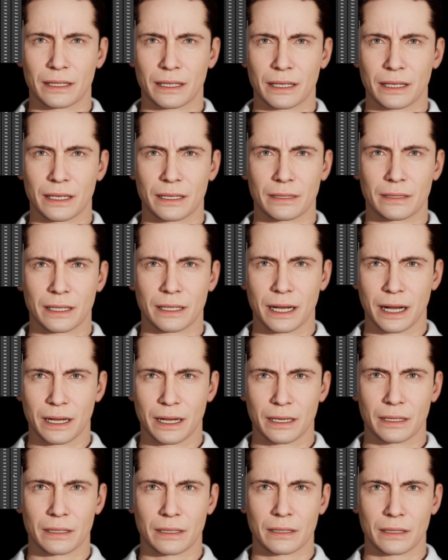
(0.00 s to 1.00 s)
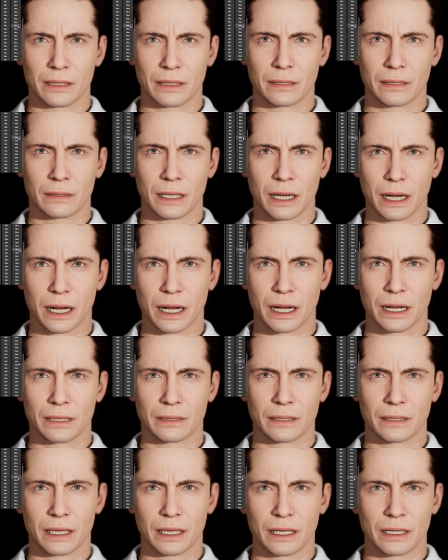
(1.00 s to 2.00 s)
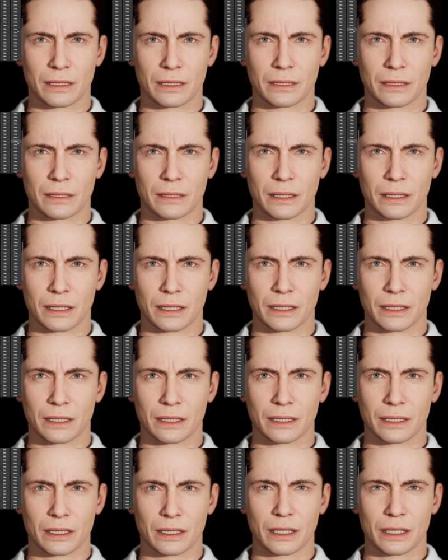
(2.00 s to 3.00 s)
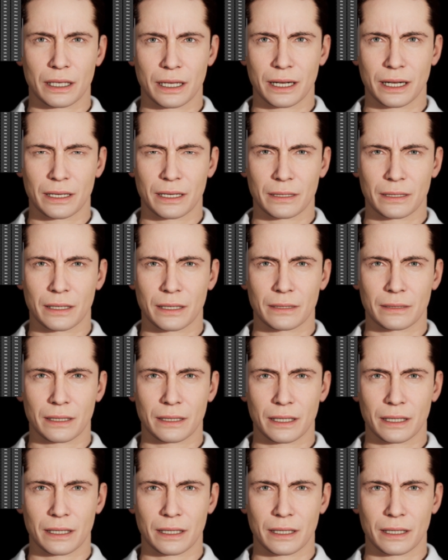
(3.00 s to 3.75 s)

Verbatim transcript: Now the uh, MetaHuman rig, I'll just tweak that a little bit.